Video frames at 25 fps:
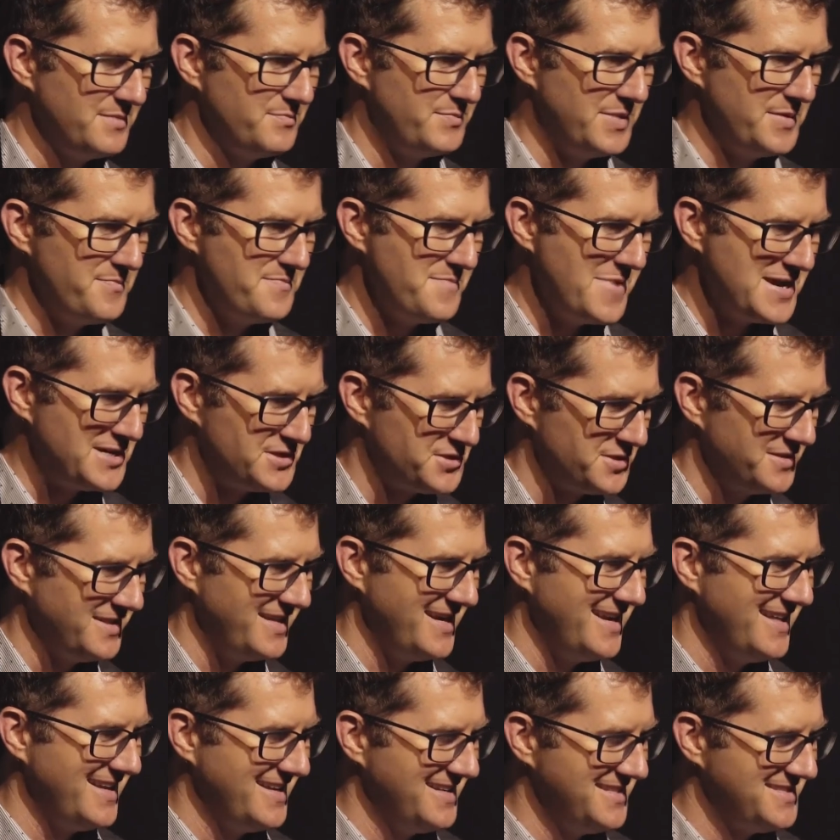but make sure
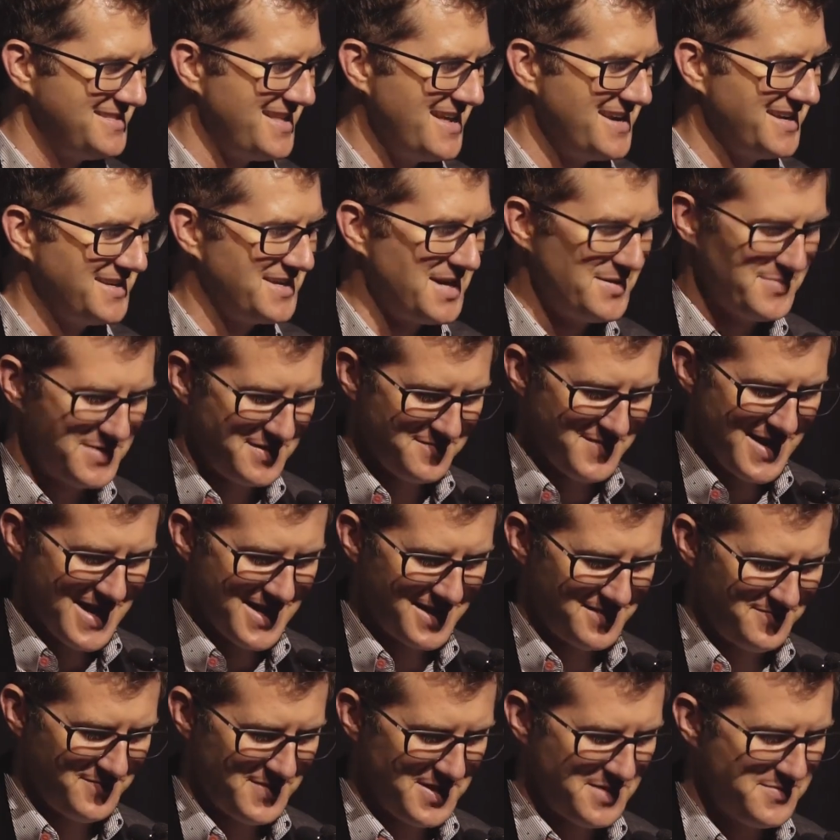that it is then coming
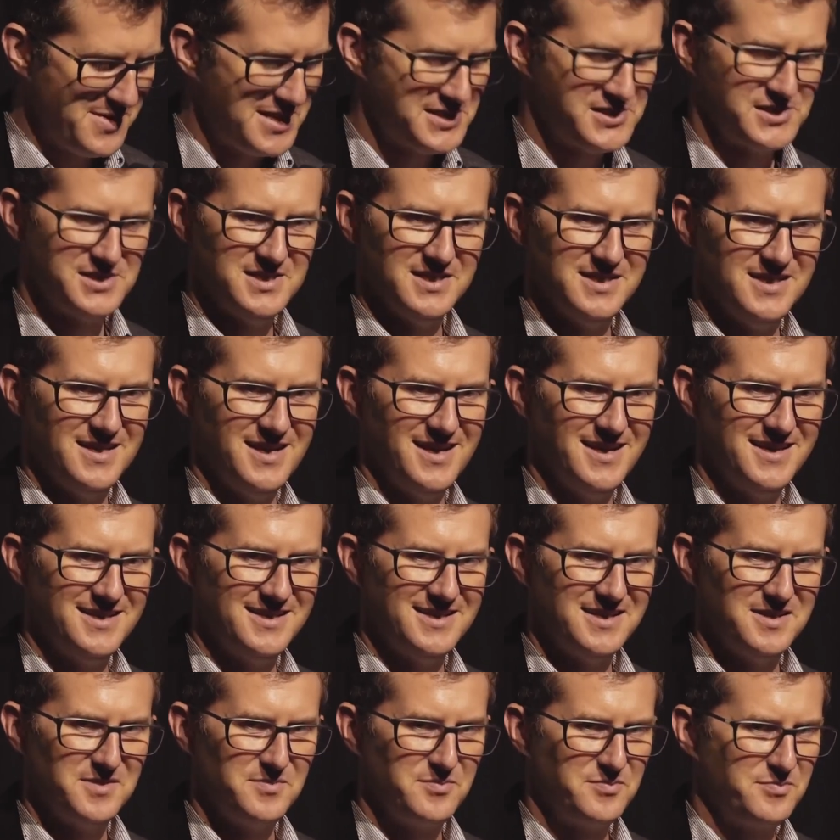back very much to
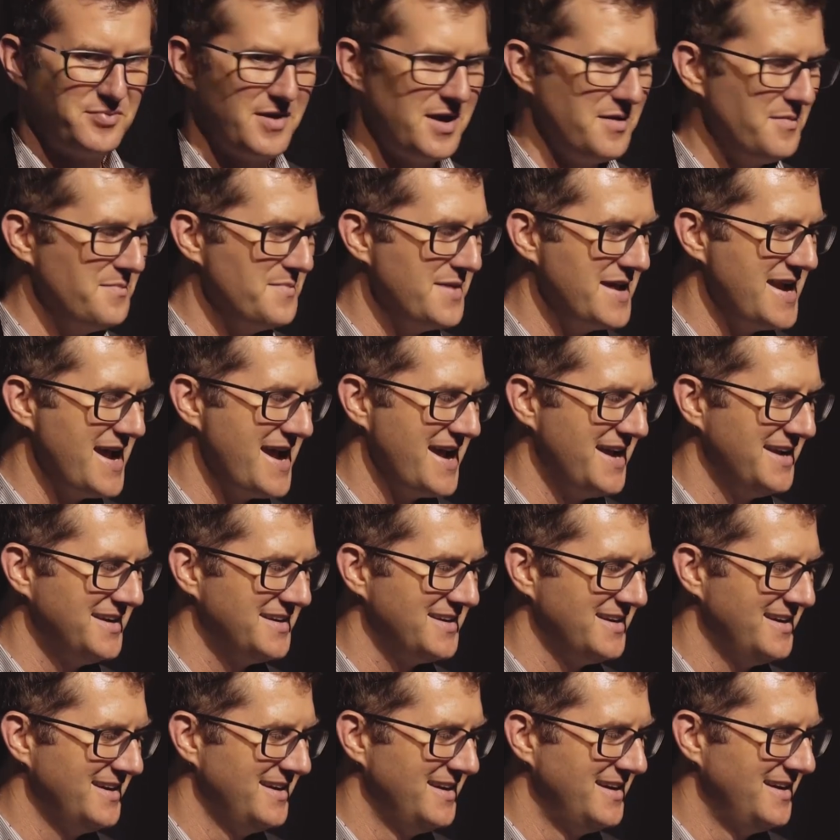the problem at hand.